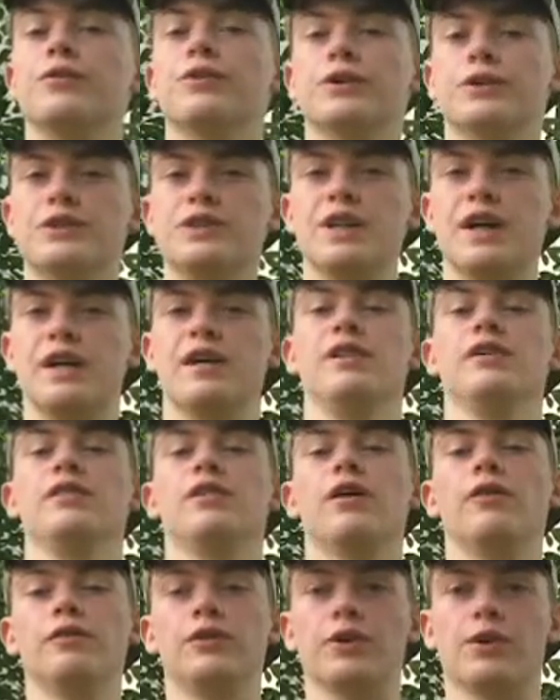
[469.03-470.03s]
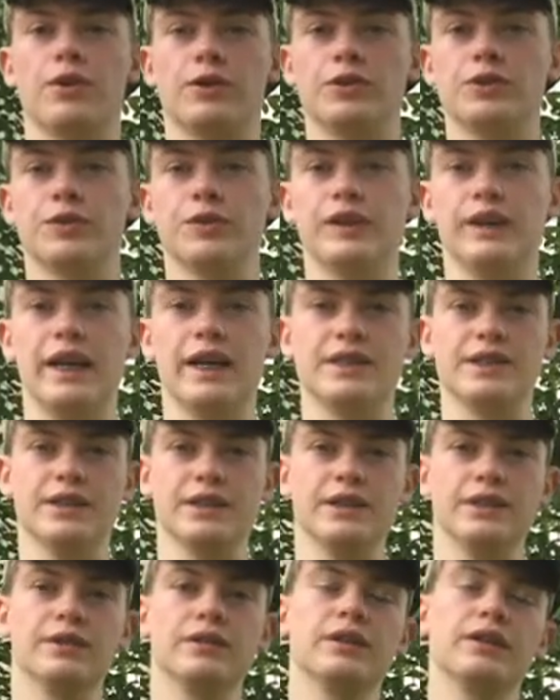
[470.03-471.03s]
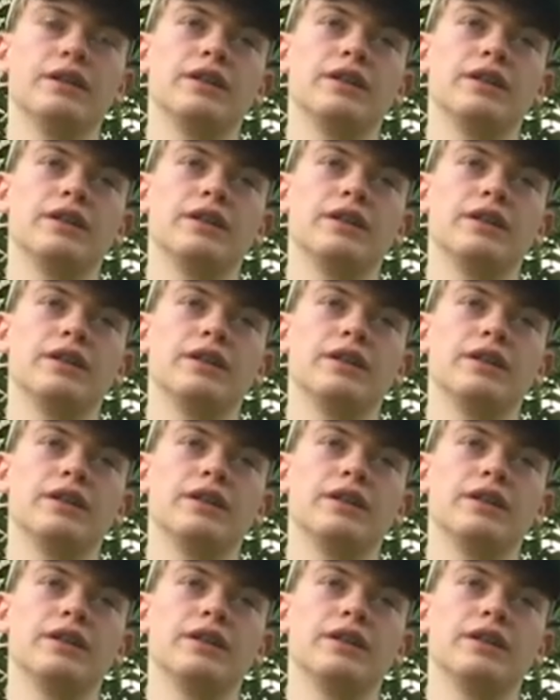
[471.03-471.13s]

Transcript: first day of your archery lesson,